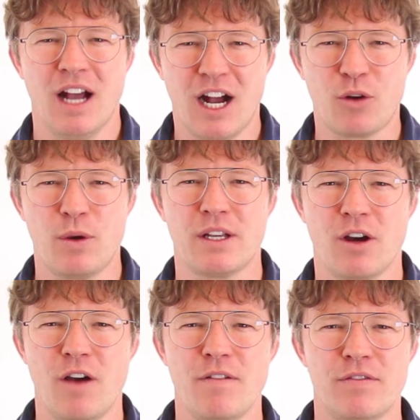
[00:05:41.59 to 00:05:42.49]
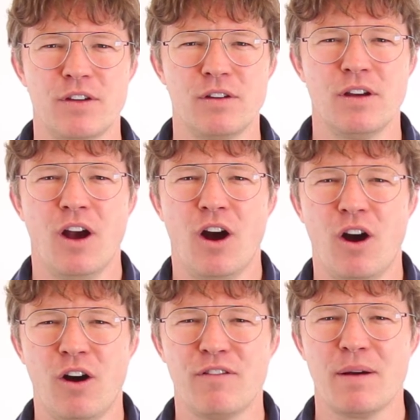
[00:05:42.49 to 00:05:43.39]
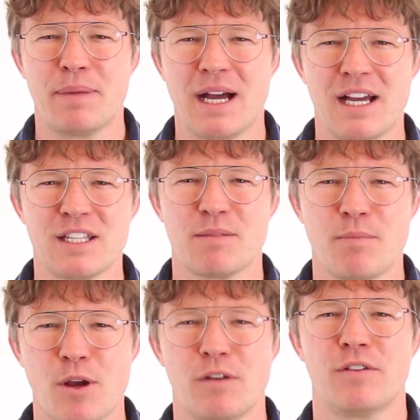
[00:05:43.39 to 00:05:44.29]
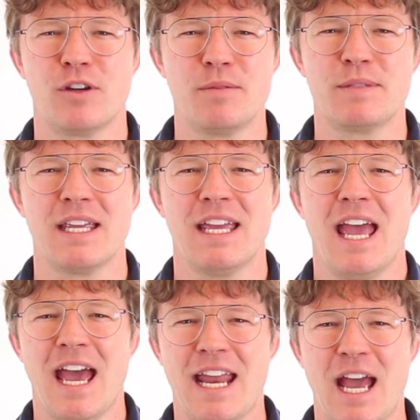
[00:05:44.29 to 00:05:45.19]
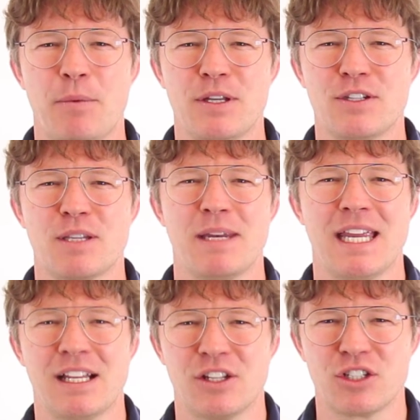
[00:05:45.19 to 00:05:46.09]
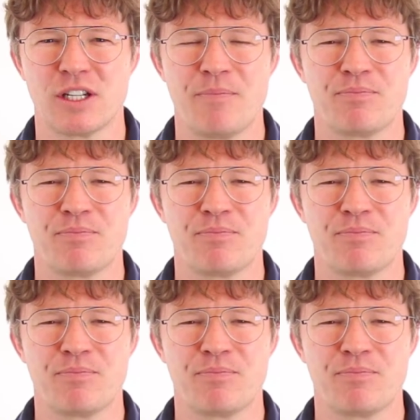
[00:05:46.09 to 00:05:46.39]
A quick overview of past modal verbs and how we use them in English.